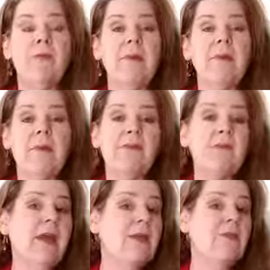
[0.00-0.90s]
But they do
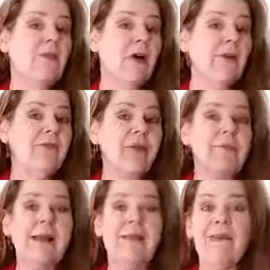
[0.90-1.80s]
get scarfed up
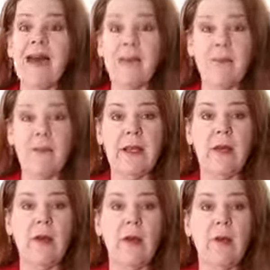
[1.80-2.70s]
like a vacuum
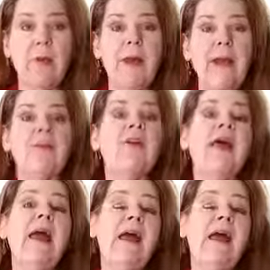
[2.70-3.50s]
cleaner in our pets